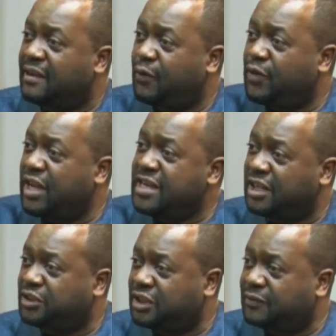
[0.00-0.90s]
For the
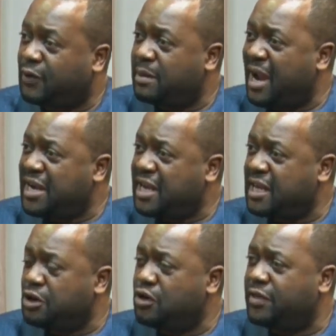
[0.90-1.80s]
industries, for the mining
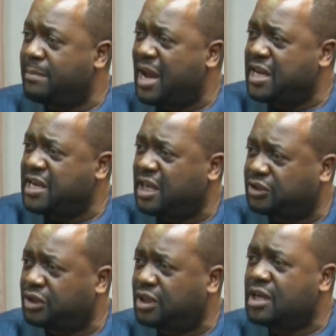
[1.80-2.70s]
industry. You know, the mining
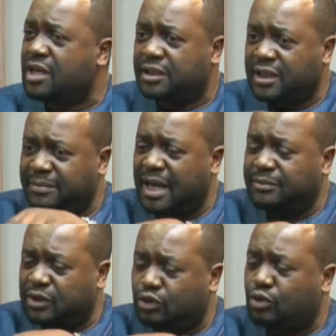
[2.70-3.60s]
industry,
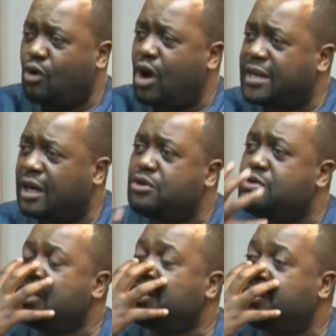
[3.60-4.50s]
sometimes to go underground, you
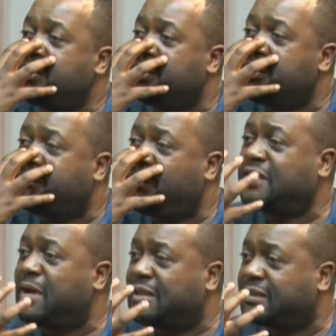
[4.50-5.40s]
need the
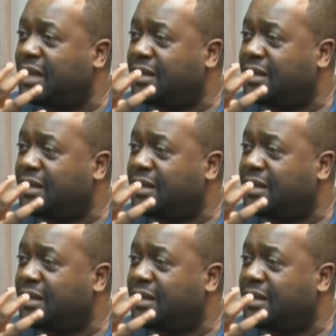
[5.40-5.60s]
face mask. Right?